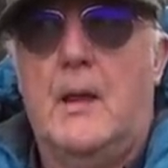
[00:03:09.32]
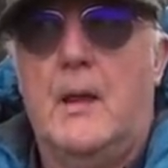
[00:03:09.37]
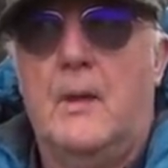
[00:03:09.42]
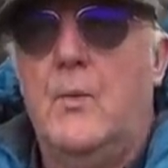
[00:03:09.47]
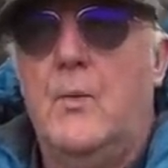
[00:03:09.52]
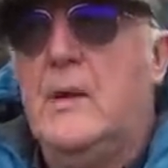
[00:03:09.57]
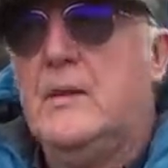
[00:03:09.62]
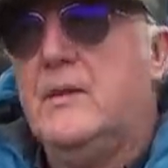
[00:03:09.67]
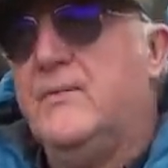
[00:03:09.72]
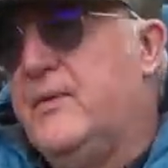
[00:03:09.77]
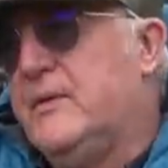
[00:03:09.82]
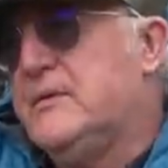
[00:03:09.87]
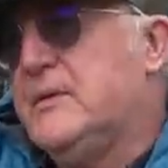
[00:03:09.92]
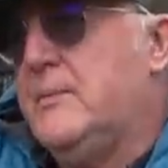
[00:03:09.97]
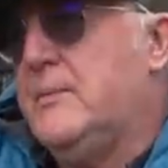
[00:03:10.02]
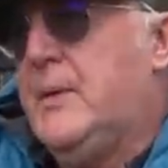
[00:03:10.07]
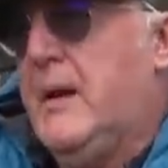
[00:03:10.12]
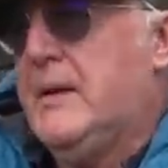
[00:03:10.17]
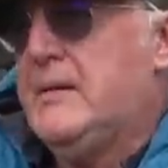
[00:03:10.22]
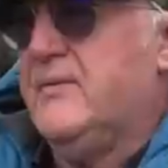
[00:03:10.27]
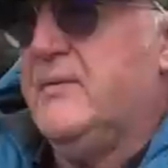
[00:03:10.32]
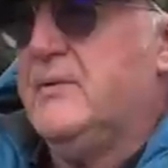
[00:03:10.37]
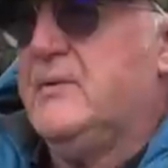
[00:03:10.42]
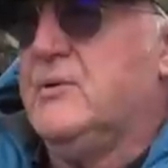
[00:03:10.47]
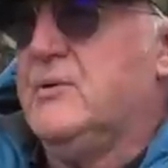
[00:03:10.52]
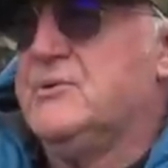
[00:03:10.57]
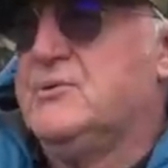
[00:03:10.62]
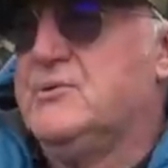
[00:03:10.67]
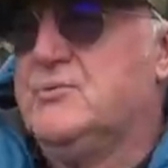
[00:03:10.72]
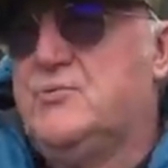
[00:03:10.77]
Well, the Verdun battlefield
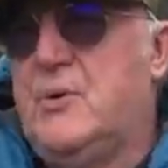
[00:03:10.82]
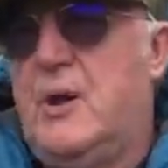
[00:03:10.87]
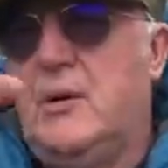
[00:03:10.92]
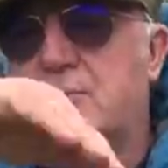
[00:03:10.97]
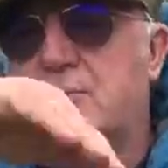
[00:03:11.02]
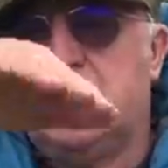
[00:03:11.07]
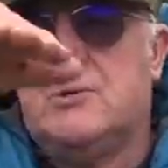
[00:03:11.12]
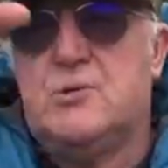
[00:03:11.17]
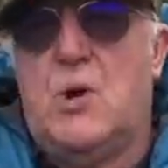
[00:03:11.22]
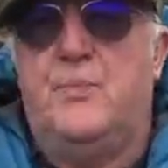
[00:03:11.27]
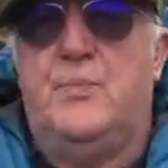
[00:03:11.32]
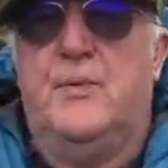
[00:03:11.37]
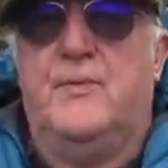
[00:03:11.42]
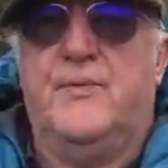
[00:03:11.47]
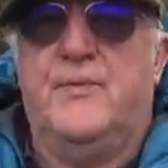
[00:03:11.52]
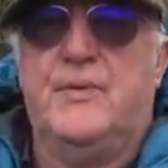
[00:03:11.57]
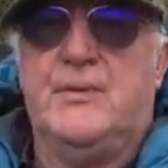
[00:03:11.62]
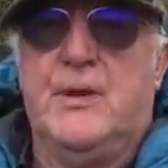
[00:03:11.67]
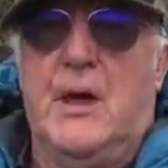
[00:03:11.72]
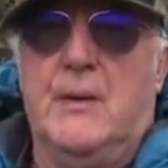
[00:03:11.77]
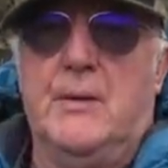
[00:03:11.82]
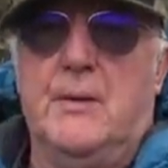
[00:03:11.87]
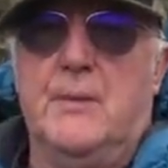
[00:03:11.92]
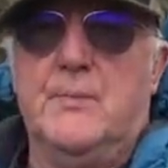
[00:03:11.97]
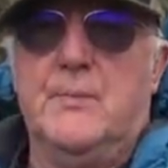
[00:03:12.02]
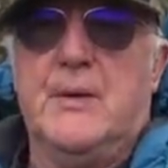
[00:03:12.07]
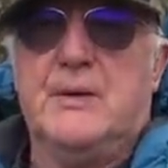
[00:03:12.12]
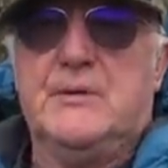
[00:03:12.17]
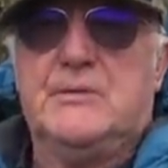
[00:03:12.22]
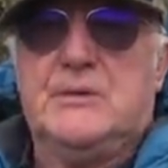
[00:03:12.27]
goes round the top of
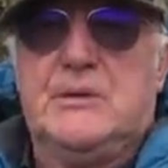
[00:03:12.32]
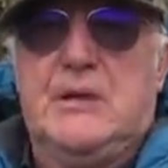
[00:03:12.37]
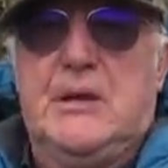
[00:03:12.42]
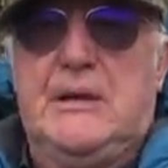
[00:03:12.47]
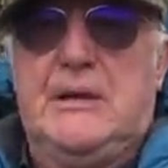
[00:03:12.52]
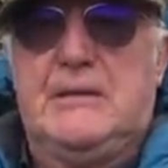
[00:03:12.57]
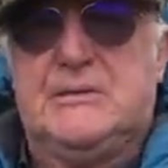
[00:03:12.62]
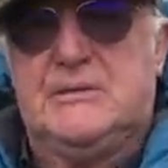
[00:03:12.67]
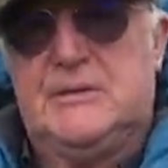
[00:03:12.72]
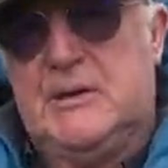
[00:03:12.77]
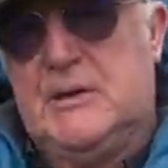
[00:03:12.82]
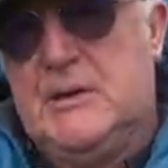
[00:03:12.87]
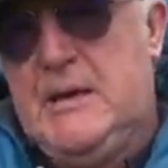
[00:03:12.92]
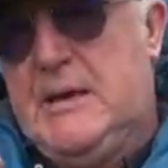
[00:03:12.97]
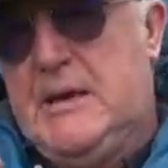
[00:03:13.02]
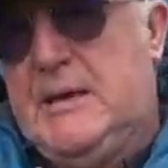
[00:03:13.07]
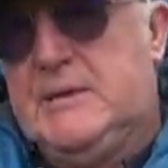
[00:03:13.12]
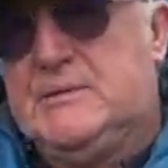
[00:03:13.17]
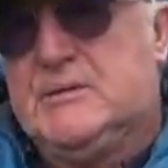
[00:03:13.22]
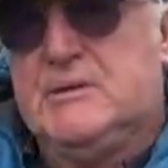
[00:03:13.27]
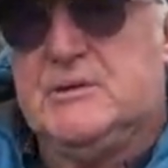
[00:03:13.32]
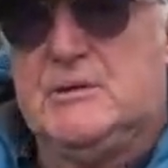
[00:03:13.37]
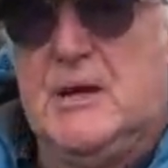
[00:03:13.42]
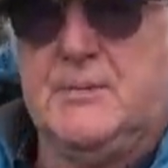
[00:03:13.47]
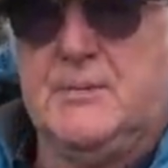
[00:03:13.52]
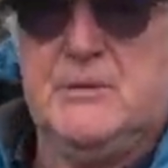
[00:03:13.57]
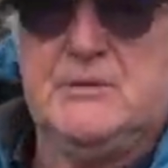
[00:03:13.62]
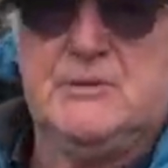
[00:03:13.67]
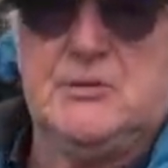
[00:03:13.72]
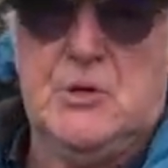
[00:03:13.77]
Verdun, basically. It's a
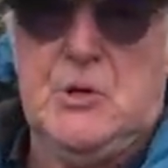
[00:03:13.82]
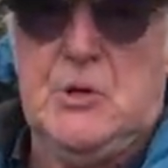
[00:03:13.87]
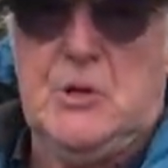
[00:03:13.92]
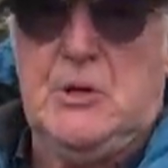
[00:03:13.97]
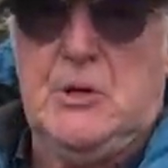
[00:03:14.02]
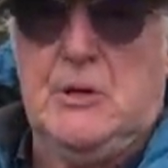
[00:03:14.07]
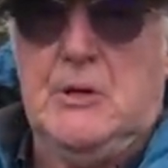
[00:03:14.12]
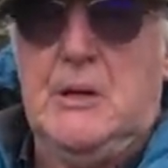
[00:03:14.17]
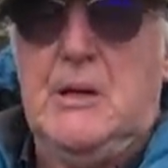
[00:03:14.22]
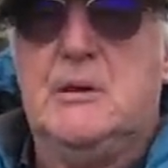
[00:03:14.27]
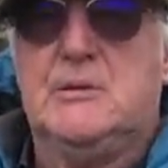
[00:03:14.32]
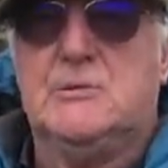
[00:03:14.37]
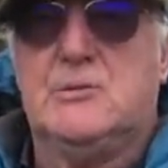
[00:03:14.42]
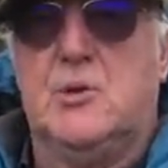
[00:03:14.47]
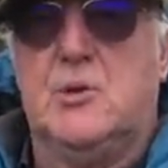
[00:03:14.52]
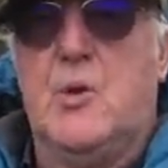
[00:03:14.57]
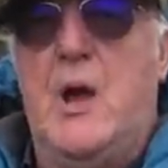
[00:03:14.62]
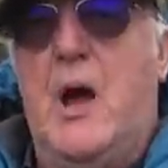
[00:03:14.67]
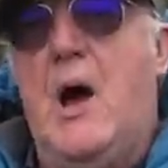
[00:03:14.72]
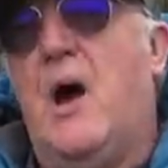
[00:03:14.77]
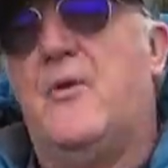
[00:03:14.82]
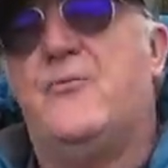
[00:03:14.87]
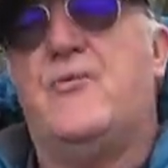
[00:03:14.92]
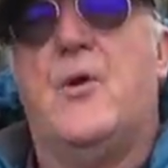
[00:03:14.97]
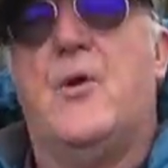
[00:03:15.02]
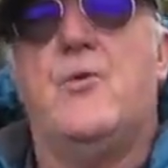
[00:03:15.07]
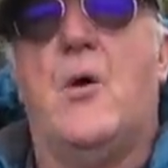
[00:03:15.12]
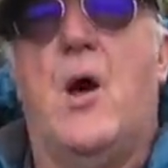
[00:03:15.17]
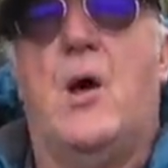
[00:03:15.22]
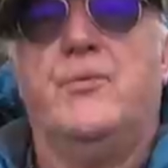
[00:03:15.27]
semicircle. I mean, so we're
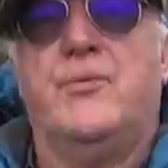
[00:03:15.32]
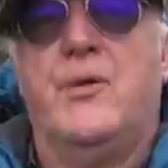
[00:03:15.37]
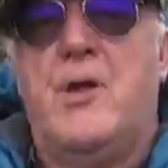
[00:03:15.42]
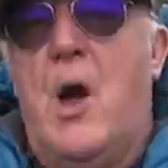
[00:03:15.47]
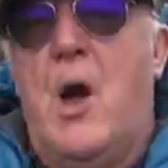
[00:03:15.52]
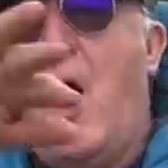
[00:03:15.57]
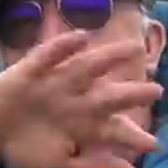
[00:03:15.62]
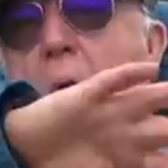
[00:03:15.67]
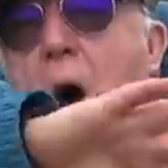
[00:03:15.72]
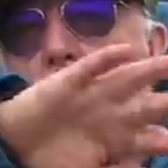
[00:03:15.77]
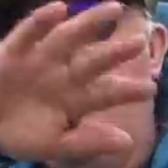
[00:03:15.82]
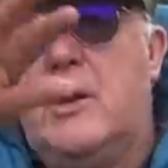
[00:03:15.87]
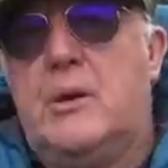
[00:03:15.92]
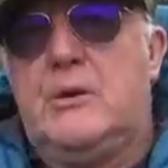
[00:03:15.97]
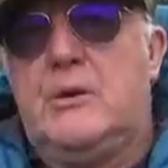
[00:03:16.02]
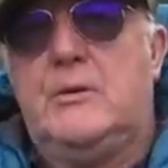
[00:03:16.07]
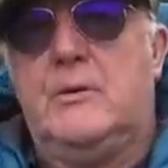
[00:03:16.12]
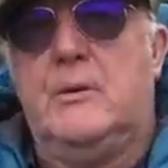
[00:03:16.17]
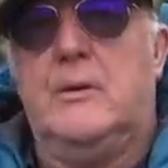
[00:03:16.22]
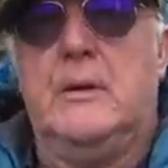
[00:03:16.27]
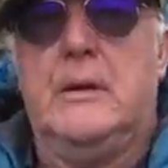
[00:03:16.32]
halfway around the arc,